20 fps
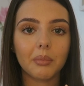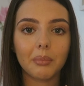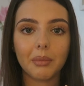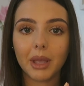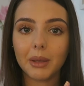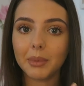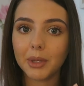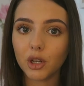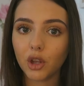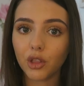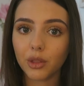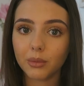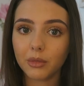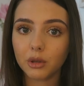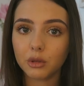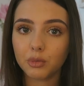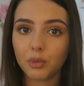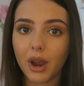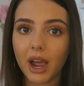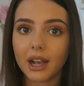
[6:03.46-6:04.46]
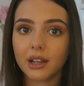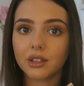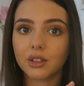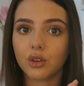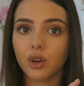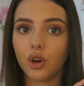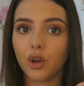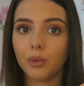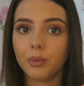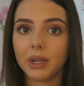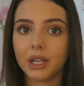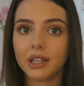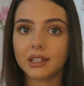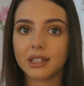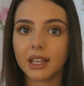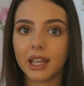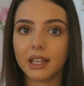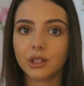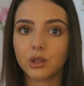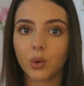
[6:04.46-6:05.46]
Maybe not the most practical
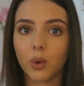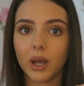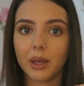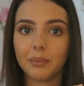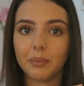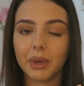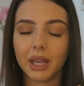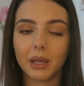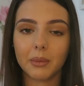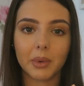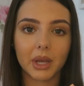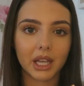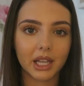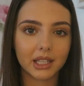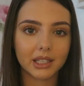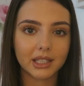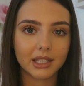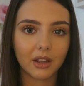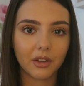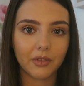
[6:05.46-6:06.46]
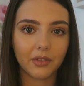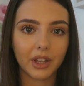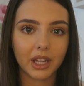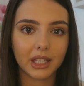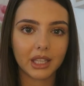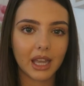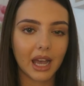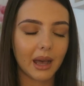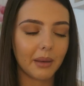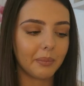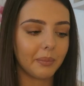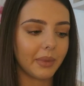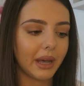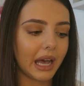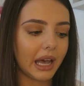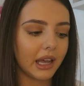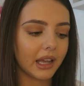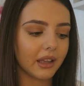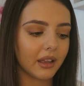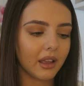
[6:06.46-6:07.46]
because it is quite big, but it could still fit in your
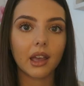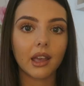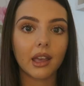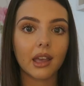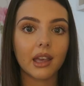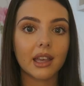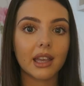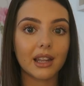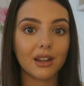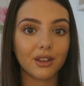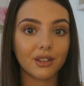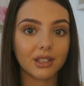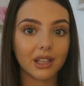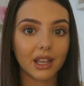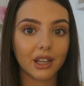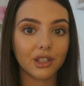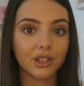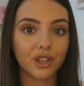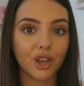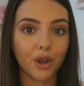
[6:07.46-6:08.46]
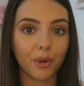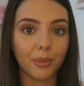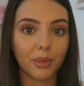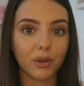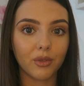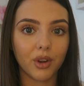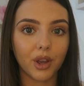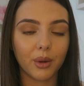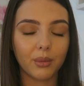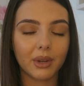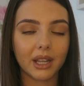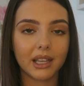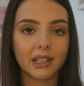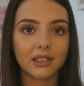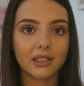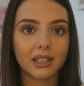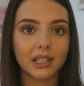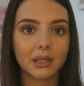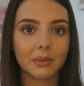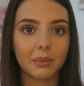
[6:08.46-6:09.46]
handbag. It looks like a Toblerone.
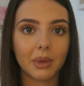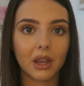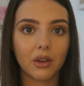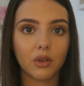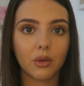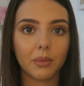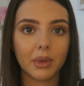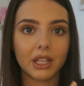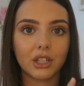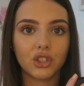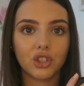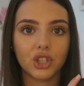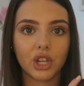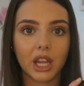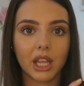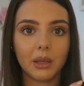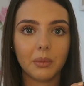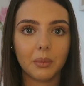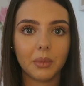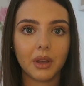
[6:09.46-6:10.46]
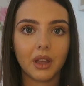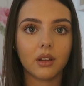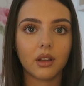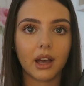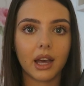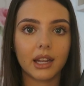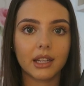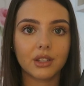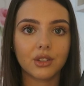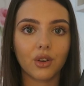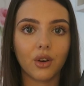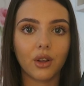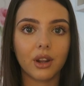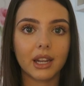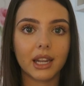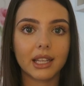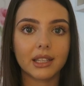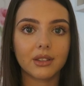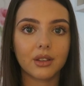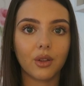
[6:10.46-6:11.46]
It's this pyramid shape and it's got
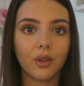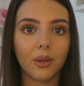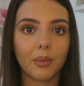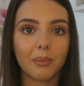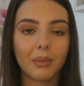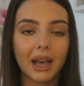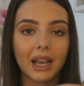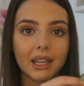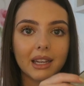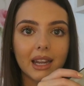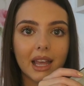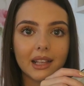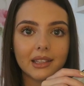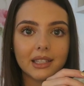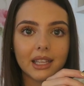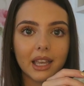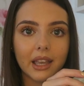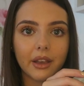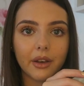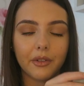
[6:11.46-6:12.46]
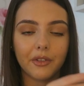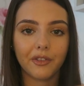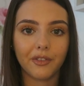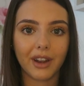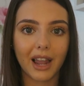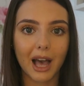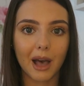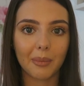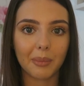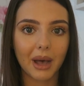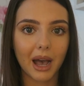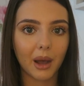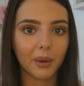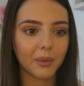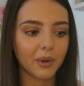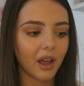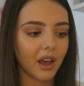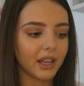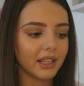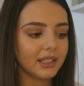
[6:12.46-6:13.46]
a little magnetic flap.
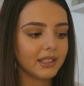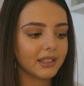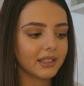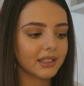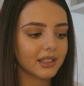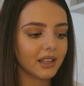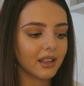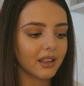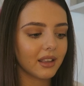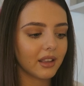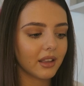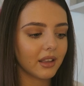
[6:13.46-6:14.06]
How nice.